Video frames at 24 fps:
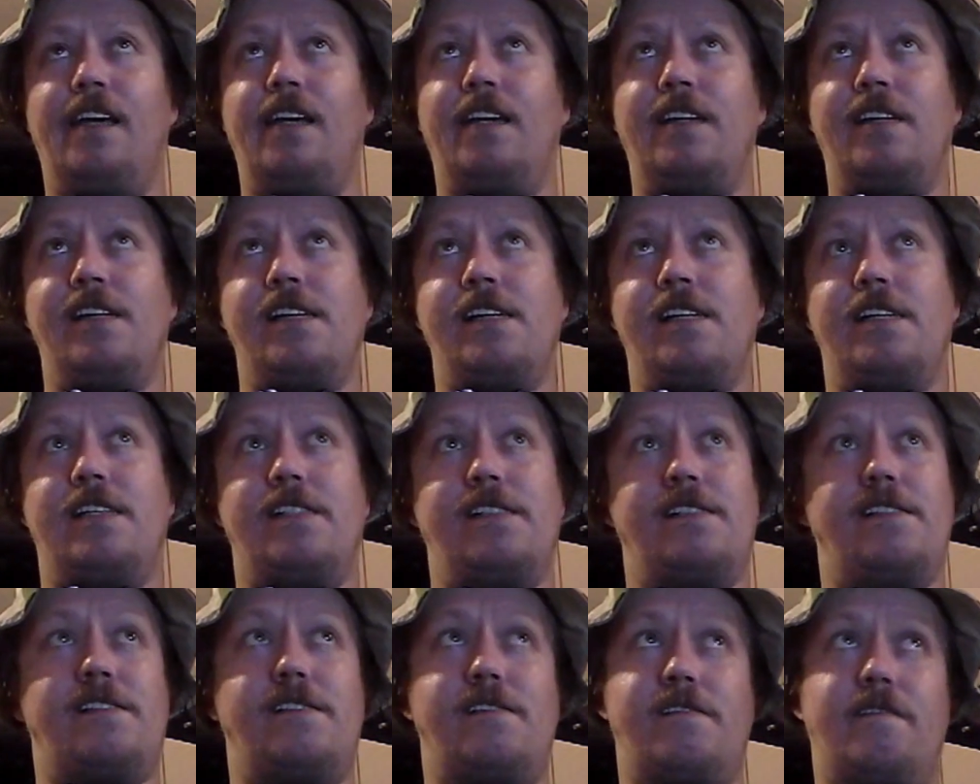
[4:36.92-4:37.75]

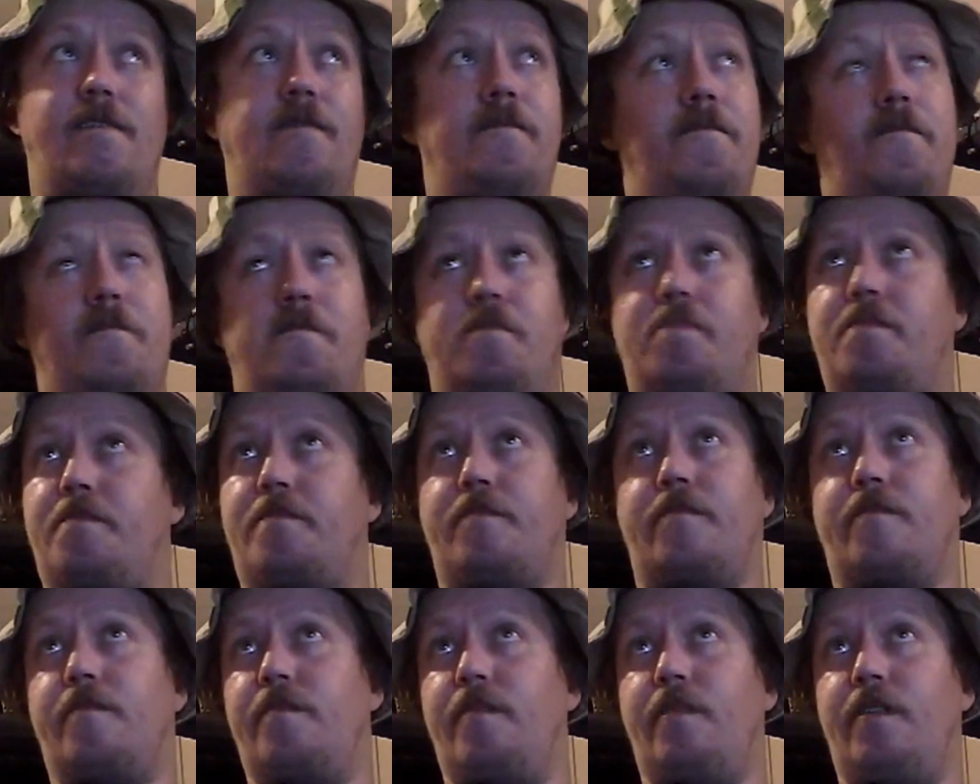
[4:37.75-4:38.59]
And,
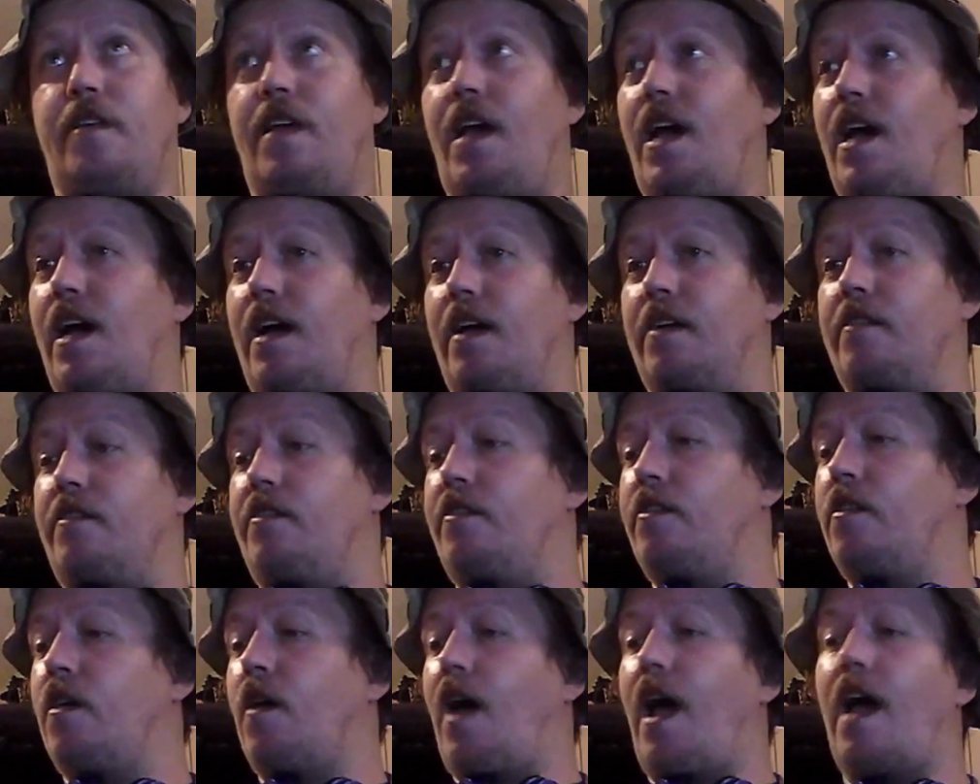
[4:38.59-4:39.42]
yeah,
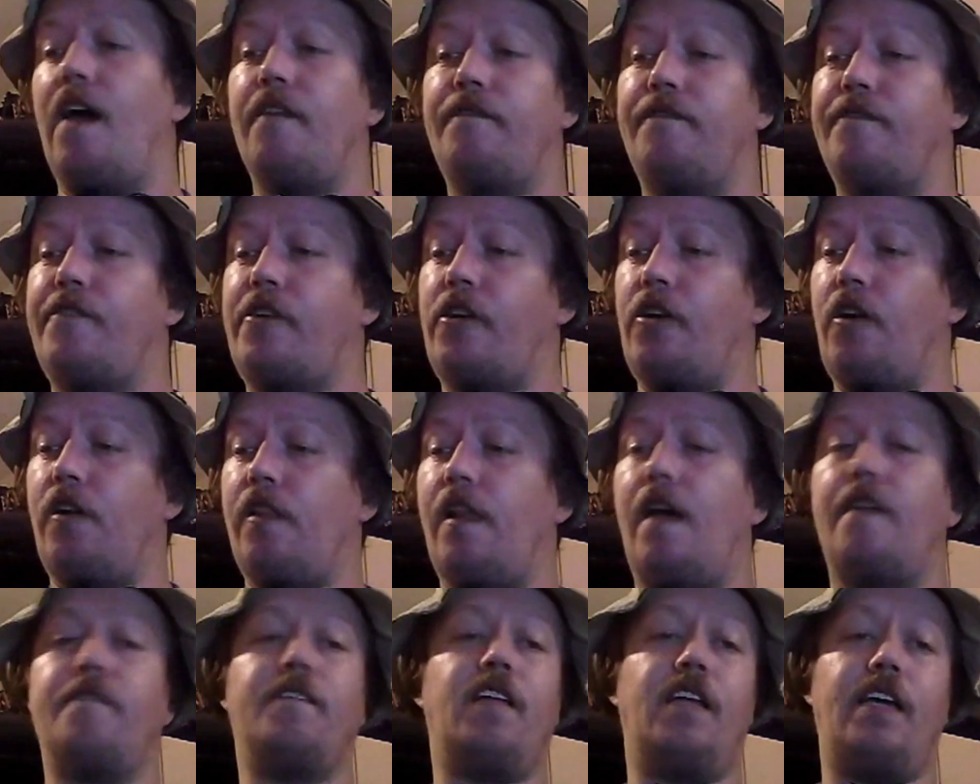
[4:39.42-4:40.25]
after
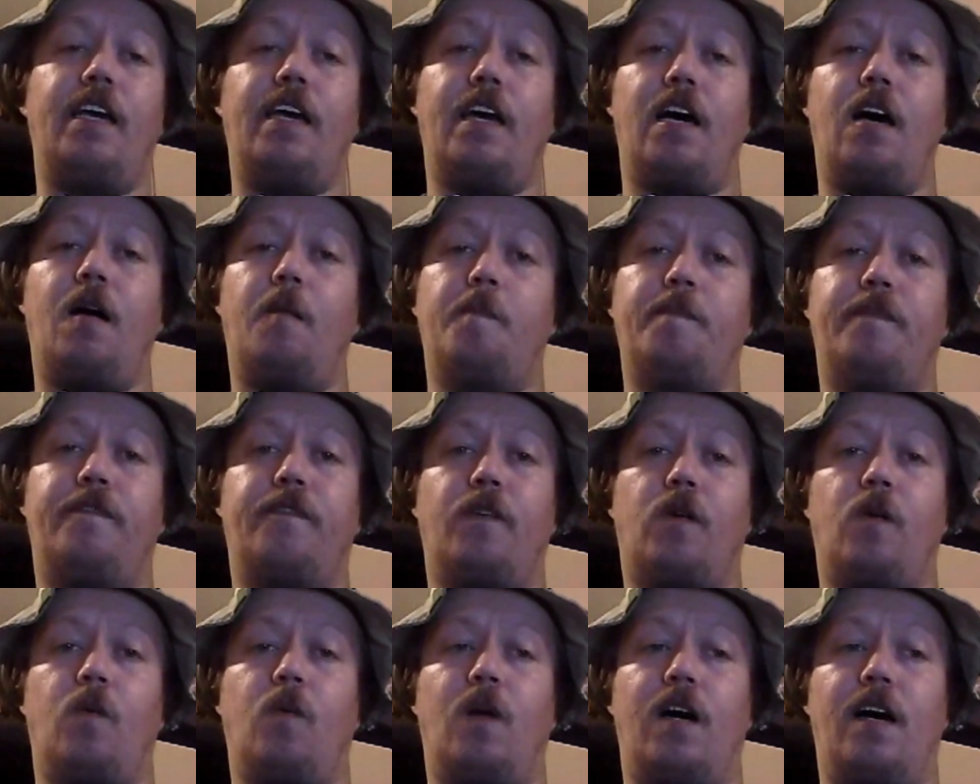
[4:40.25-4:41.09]
leveling up for
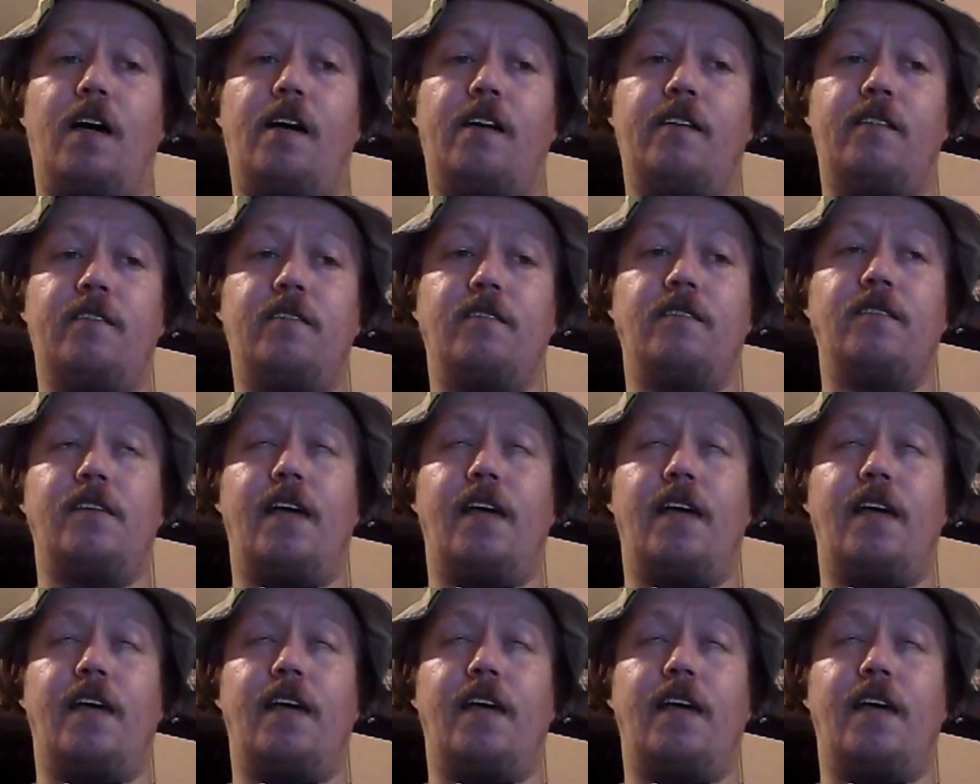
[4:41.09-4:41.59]
a while,